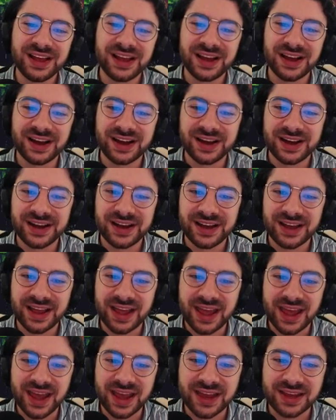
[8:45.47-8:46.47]
Uh,
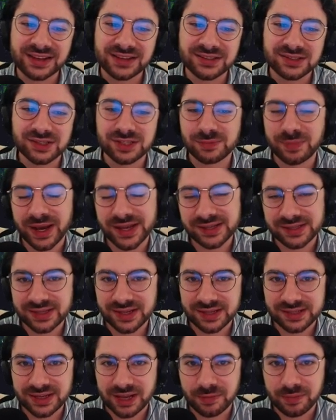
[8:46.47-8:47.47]
and to spice
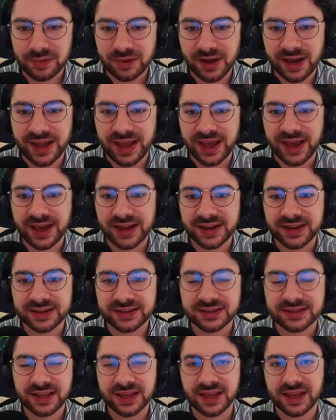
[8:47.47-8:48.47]
things up, I added
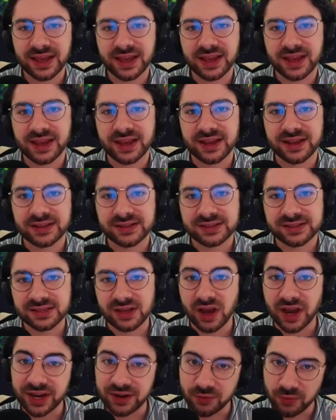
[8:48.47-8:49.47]
a
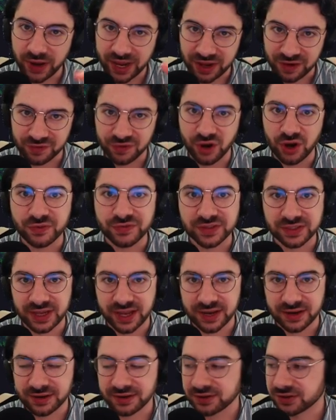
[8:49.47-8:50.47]
sine wave
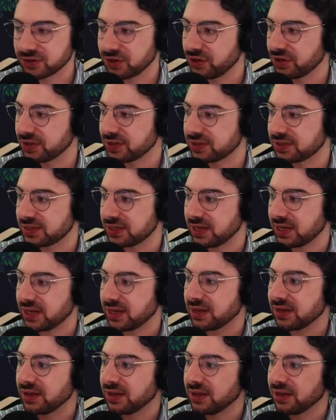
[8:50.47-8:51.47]
offset. So you can
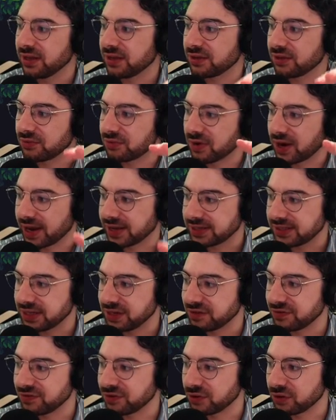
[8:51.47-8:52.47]
see the rising
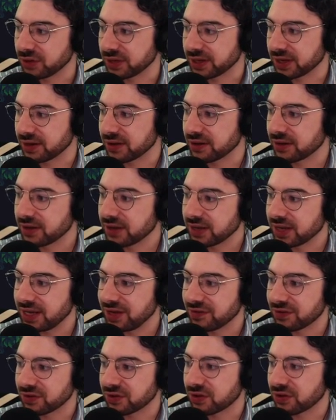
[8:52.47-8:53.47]
and falling,
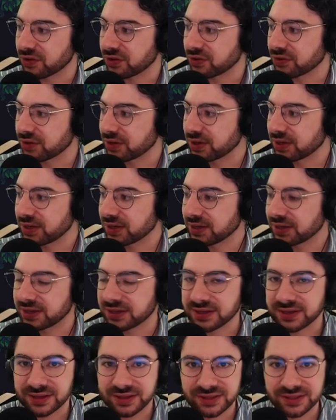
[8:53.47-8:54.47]
even though
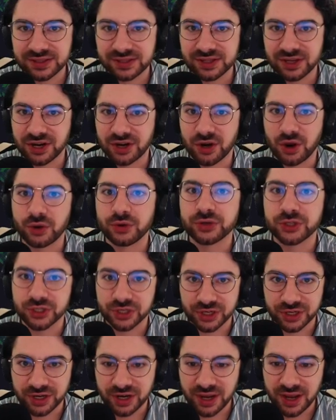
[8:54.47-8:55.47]
uh, this isn't an
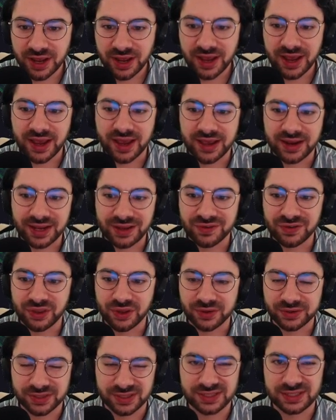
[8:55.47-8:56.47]
ocean, and even
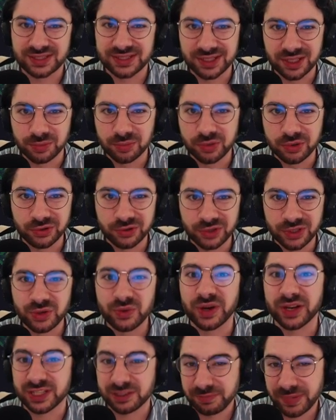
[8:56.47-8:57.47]
though it's a still pool. You
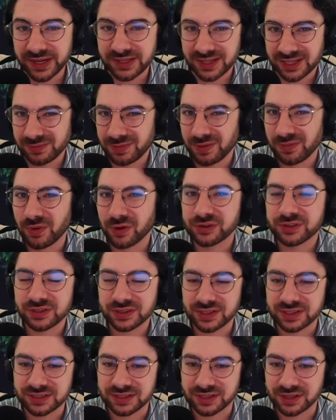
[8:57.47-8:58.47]
would expect it to be
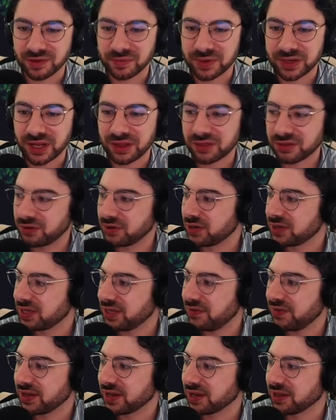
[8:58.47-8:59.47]
mostly still, but I thought
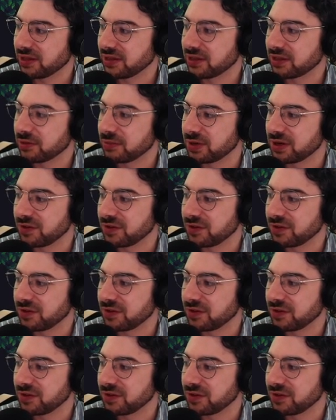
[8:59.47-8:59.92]
giving it a little bit